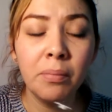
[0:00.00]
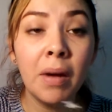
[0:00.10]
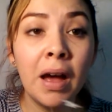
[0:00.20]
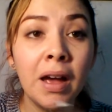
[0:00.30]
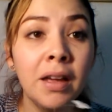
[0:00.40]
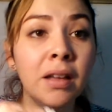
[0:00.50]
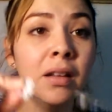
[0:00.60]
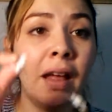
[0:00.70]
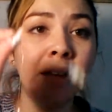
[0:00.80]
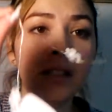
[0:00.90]

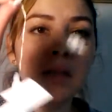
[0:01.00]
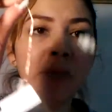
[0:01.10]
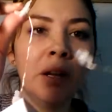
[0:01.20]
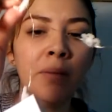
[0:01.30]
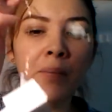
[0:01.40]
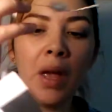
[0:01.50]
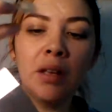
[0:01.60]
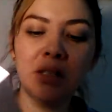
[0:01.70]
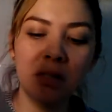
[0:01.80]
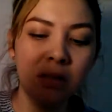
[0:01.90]
my lights. But um,
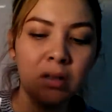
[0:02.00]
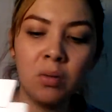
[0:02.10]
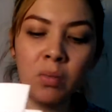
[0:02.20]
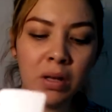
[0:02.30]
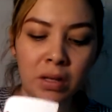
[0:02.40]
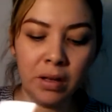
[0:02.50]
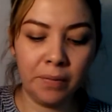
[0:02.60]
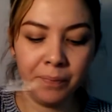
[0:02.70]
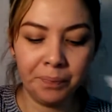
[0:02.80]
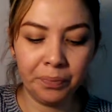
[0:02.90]
I just don't want the,